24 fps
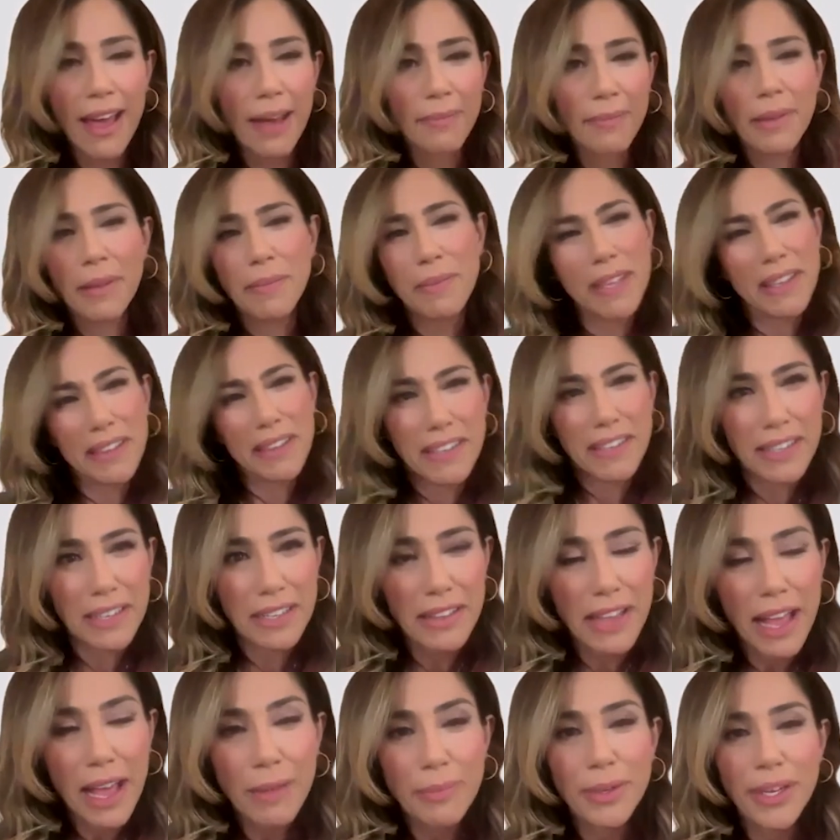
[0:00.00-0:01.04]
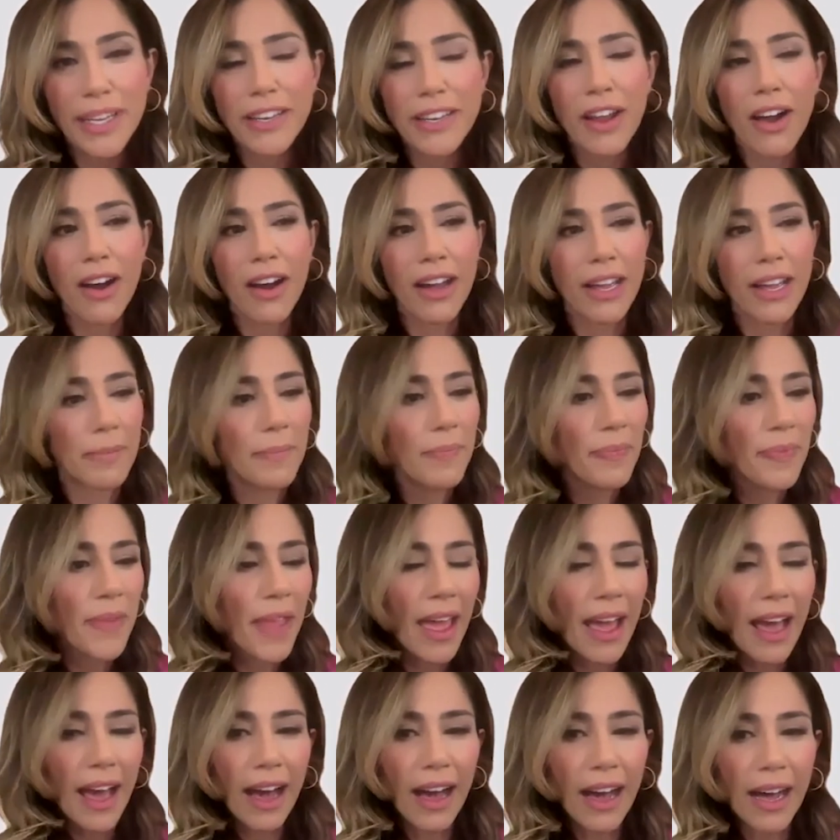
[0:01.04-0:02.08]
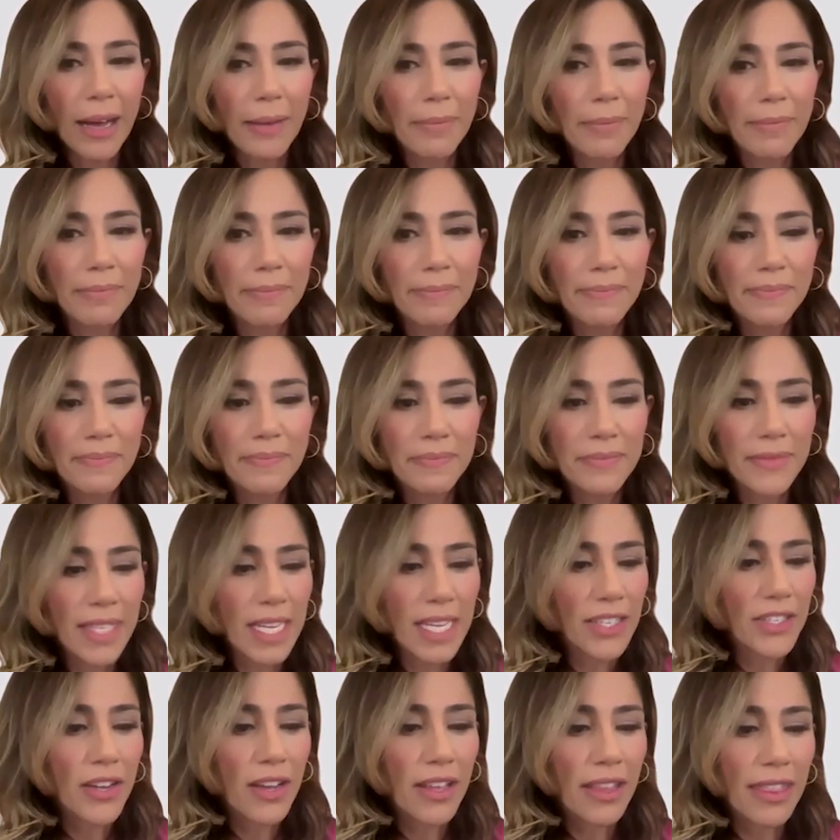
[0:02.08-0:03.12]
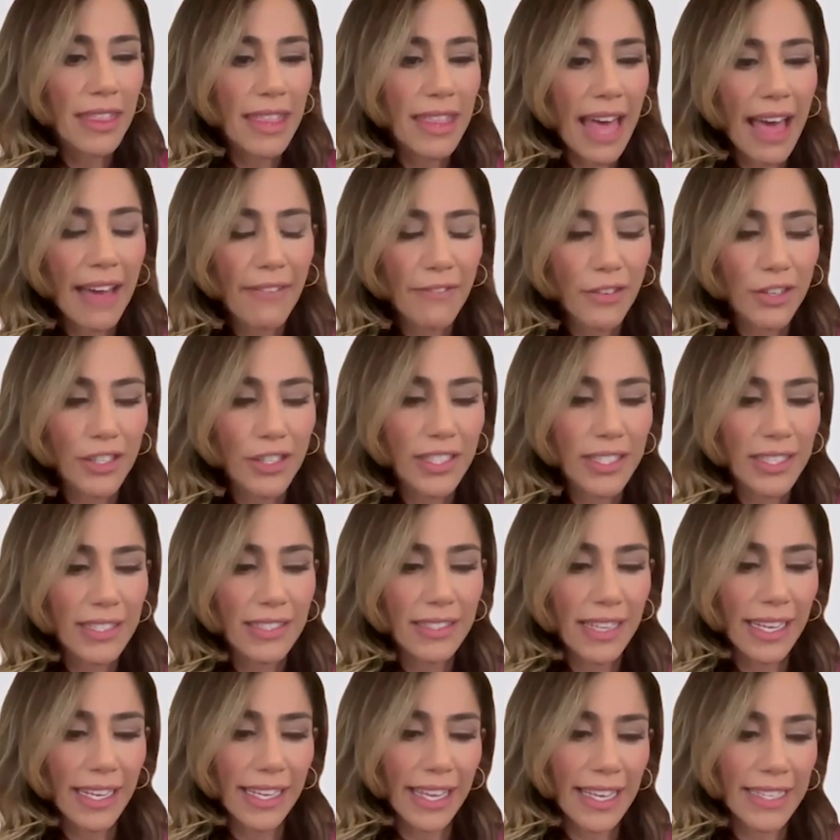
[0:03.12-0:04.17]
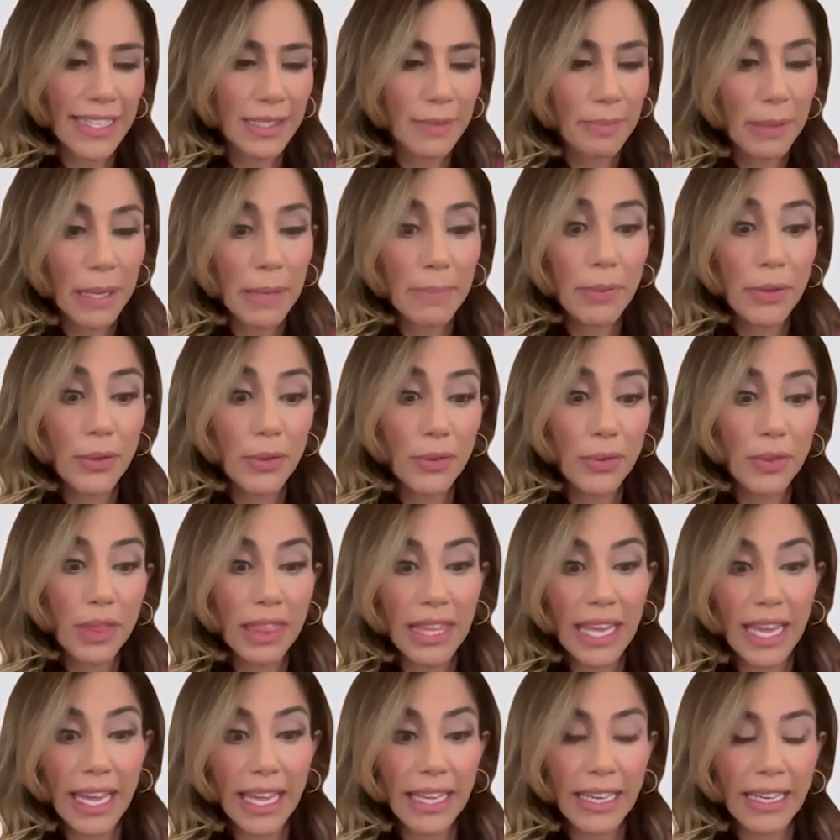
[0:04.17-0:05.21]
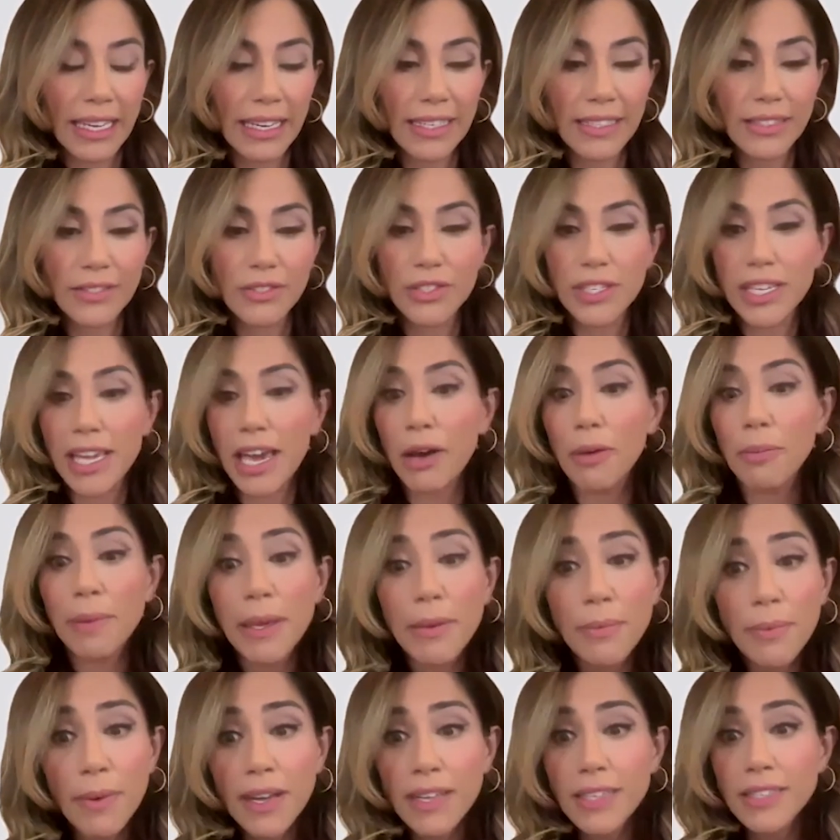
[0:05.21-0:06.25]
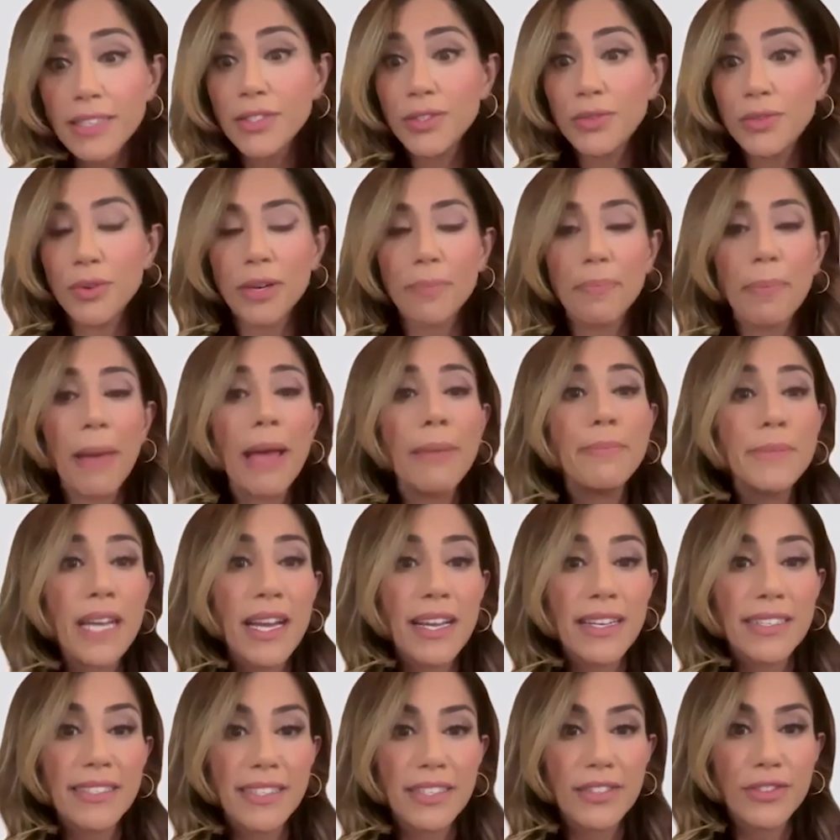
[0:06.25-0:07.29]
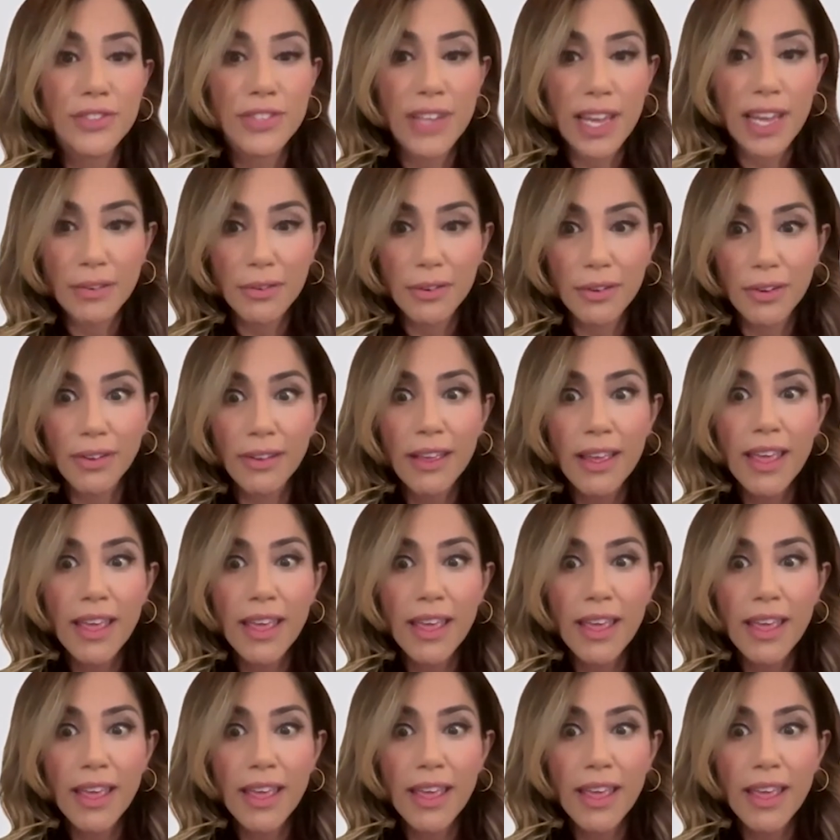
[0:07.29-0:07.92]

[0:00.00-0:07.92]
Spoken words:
maybe you could elaborate on touch on that versus I guess people who think GLP-1s or peptides in general.